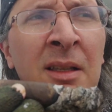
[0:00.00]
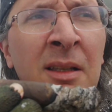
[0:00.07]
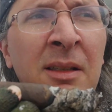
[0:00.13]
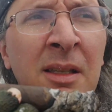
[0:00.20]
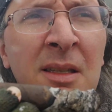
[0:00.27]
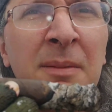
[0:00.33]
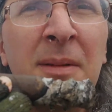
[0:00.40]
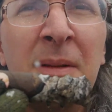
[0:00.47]

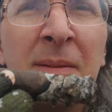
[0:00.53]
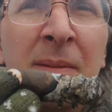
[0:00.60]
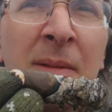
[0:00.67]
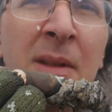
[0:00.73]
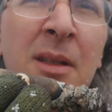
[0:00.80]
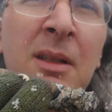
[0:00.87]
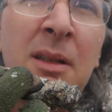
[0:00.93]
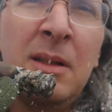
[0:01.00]
just
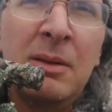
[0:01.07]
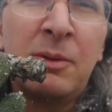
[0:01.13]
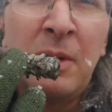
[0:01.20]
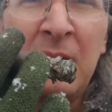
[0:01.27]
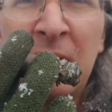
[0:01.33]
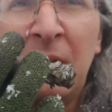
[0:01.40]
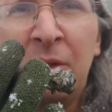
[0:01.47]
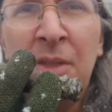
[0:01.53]

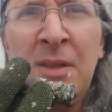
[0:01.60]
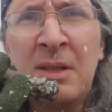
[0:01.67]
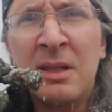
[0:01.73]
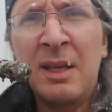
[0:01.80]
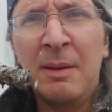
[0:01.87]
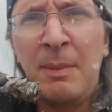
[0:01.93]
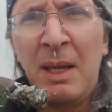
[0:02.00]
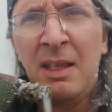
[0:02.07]
transitions
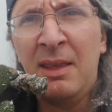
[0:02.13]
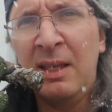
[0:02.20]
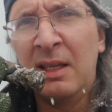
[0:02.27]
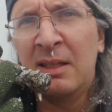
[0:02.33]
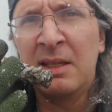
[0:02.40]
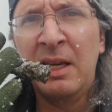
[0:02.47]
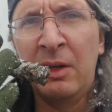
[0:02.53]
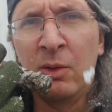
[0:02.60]
that make
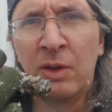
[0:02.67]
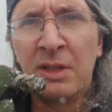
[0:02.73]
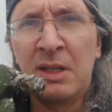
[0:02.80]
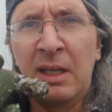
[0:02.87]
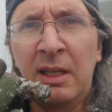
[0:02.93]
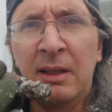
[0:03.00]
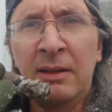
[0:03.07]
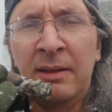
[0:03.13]
things
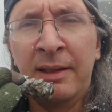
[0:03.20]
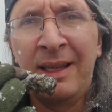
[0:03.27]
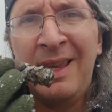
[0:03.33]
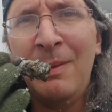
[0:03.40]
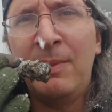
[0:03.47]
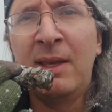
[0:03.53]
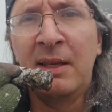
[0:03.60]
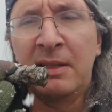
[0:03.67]
interesting and
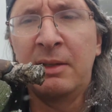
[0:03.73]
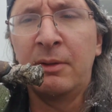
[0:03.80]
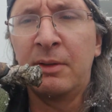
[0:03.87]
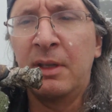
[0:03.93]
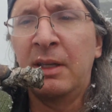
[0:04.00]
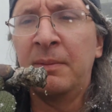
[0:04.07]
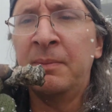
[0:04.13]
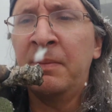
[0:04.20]
keep things
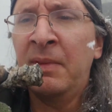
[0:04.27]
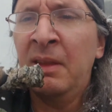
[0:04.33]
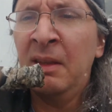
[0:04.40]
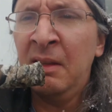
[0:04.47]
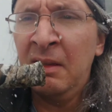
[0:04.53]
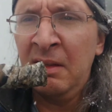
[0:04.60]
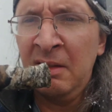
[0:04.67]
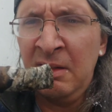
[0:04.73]
interesting.
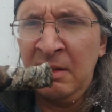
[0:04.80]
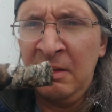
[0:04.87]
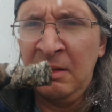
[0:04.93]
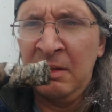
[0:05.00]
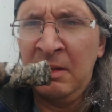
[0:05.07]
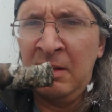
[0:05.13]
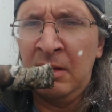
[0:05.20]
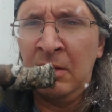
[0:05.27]

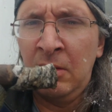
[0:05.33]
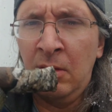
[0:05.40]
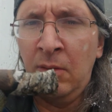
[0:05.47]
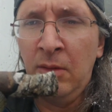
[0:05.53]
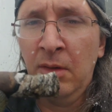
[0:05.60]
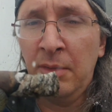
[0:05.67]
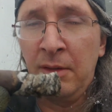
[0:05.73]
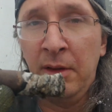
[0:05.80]

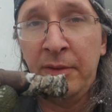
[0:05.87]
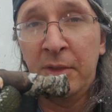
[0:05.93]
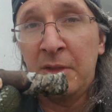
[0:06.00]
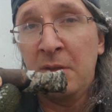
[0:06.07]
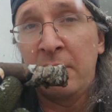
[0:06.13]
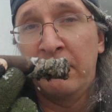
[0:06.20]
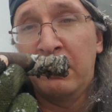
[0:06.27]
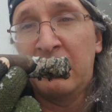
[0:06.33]
Overall though, if you're just
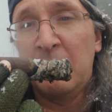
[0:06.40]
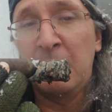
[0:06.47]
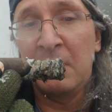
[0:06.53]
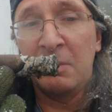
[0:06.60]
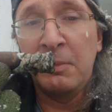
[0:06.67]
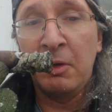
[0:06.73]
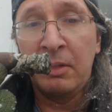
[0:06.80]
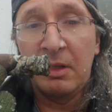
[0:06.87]
looking for something to
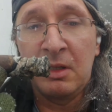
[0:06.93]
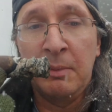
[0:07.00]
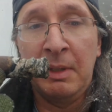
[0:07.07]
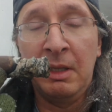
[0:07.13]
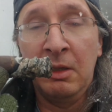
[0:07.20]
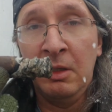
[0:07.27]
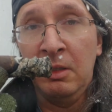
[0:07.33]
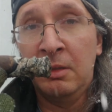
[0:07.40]
smoke that's going to
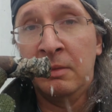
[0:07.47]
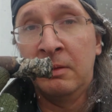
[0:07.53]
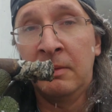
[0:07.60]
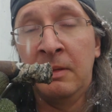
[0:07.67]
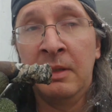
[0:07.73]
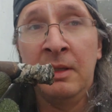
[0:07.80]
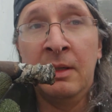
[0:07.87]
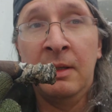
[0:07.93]
be good and
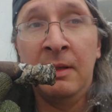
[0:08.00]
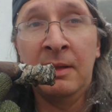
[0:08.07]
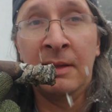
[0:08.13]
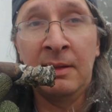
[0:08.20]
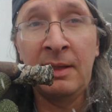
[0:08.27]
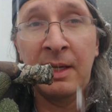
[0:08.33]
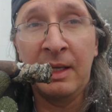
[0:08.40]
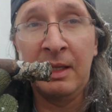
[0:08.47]

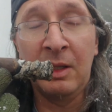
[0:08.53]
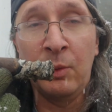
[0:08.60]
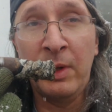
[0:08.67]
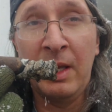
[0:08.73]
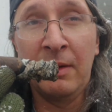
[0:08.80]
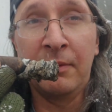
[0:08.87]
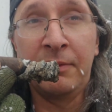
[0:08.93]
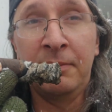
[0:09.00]
not get in the
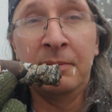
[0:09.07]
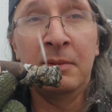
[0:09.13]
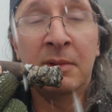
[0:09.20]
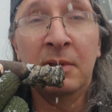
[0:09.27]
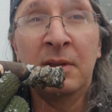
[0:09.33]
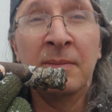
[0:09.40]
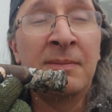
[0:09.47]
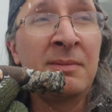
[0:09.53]
way of,
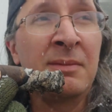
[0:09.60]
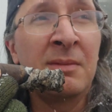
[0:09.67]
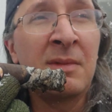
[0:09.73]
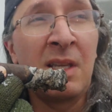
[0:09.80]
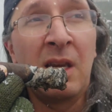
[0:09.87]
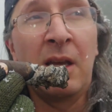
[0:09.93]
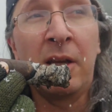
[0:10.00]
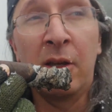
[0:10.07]

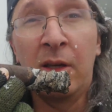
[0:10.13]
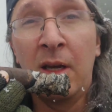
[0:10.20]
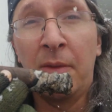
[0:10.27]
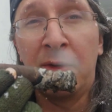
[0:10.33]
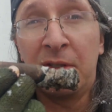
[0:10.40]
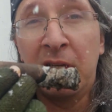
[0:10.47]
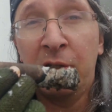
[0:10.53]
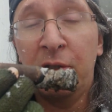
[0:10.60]
say, a good
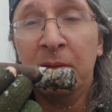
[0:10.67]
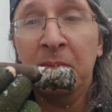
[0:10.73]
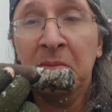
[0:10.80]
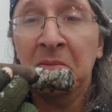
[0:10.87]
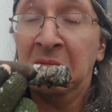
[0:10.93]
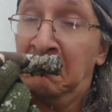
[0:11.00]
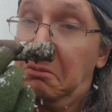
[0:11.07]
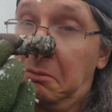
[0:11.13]
conversation,
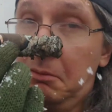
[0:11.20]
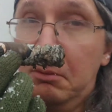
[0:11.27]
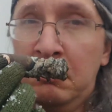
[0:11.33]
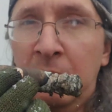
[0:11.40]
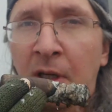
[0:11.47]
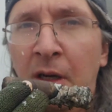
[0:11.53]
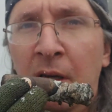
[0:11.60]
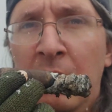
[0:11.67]

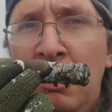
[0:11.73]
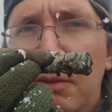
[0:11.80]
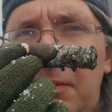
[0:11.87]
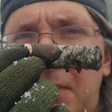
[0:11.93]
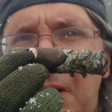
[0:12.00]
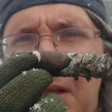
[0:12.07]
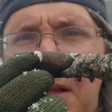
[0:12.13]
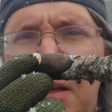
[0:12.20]
there you go.
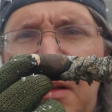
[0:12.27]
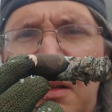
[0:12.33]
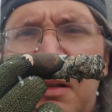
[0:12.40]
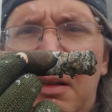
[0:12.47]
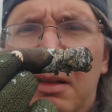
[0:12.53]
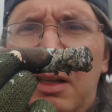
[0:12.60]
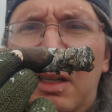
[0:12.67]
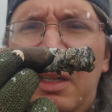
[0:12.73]

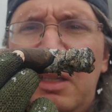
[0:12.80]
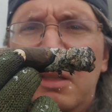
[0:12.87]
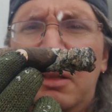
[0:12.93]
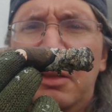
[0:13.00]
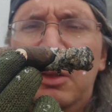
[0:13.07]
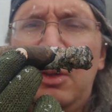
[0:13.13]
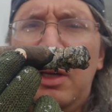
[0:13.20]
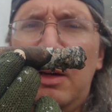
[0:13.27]
Got a nice
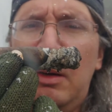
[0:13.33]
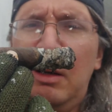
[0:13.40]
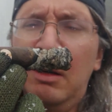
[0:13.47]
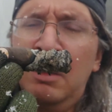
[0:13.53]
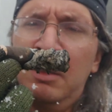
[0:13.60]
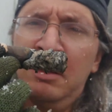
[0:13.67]
little 2 hour,